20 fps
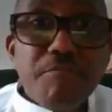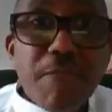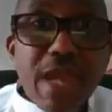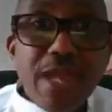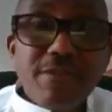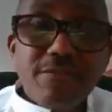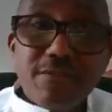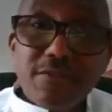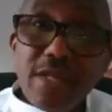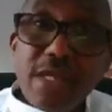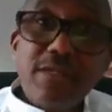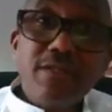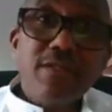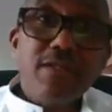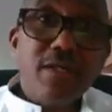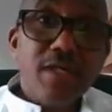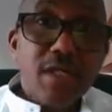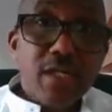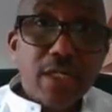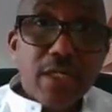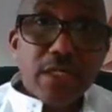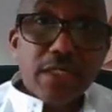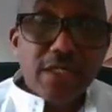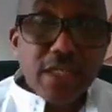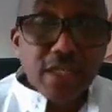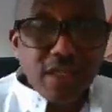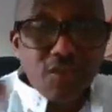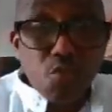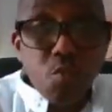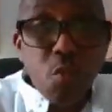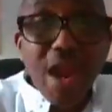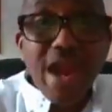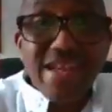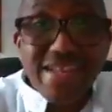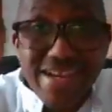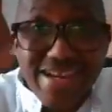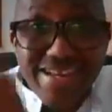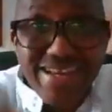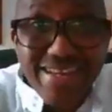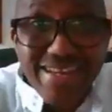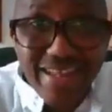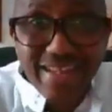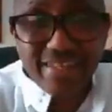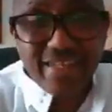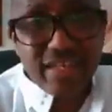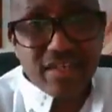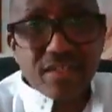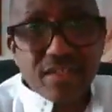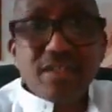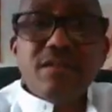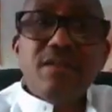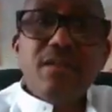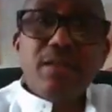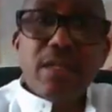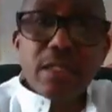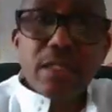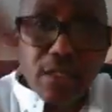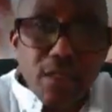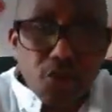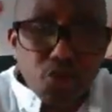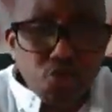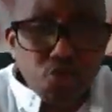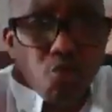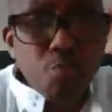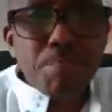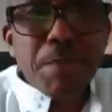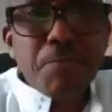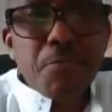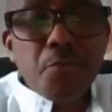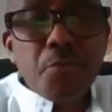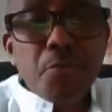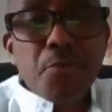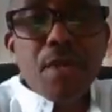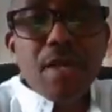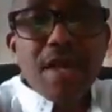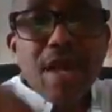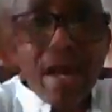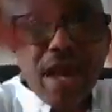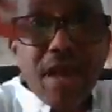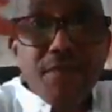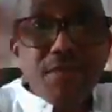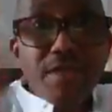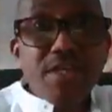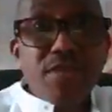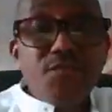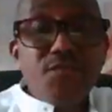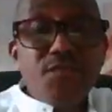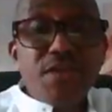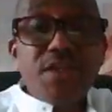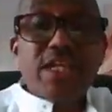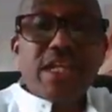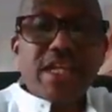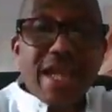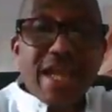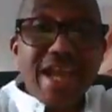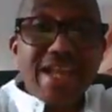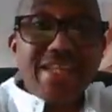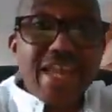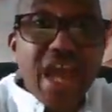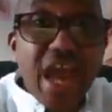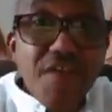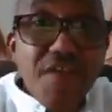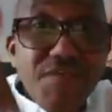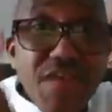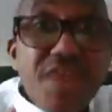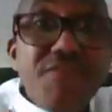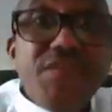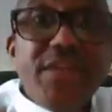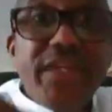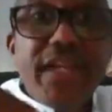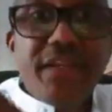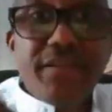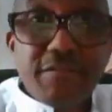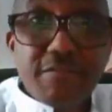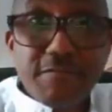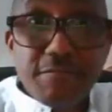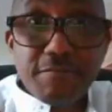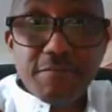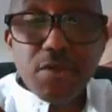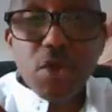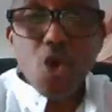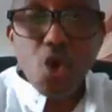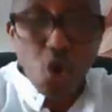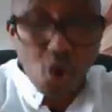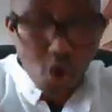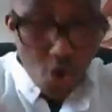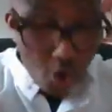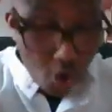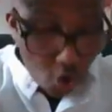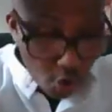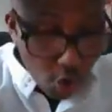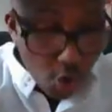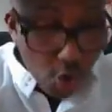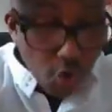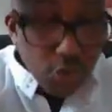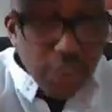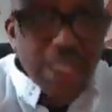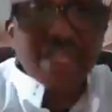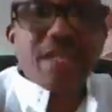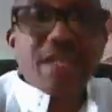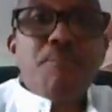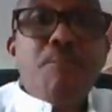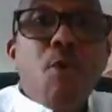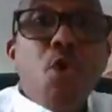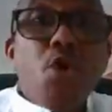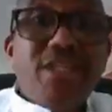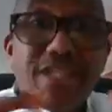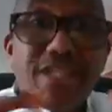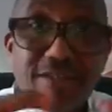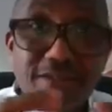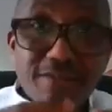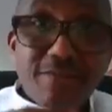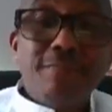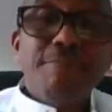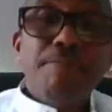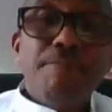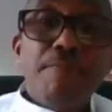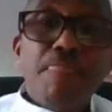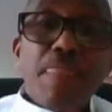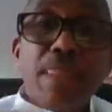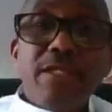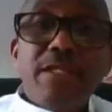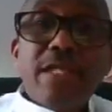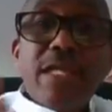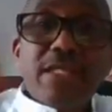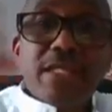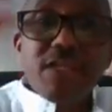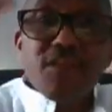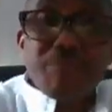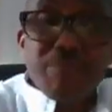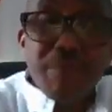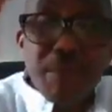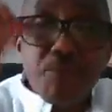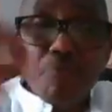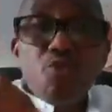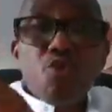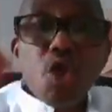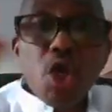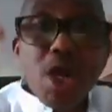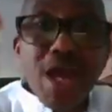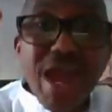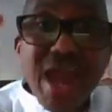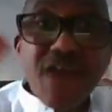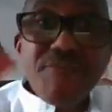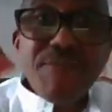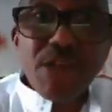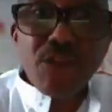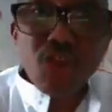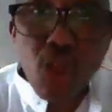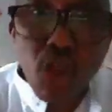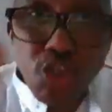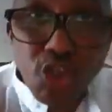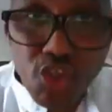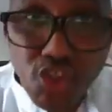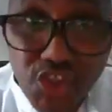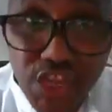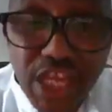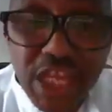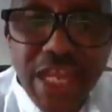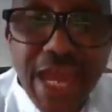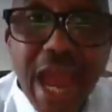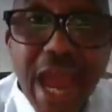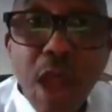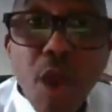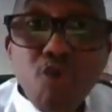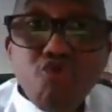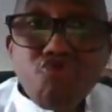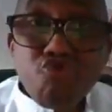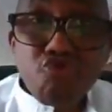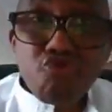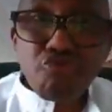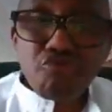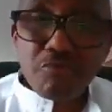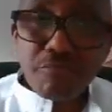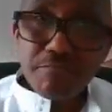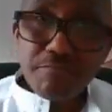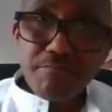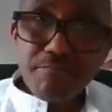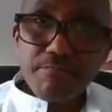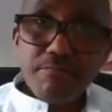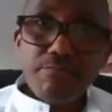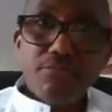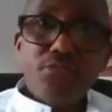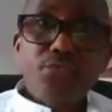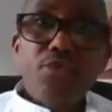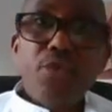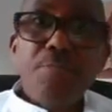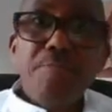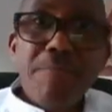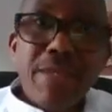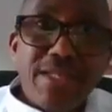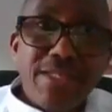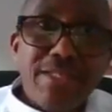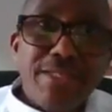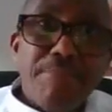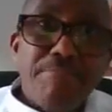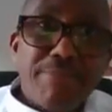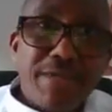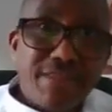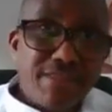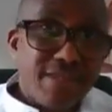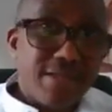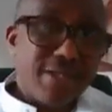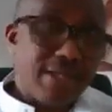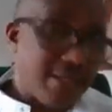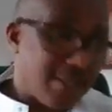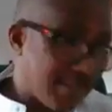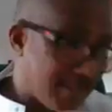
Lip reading: made that this is why they detected that these two people have been infiltrated, and they have evidence or they reported that these people have been going to State House to meet the president.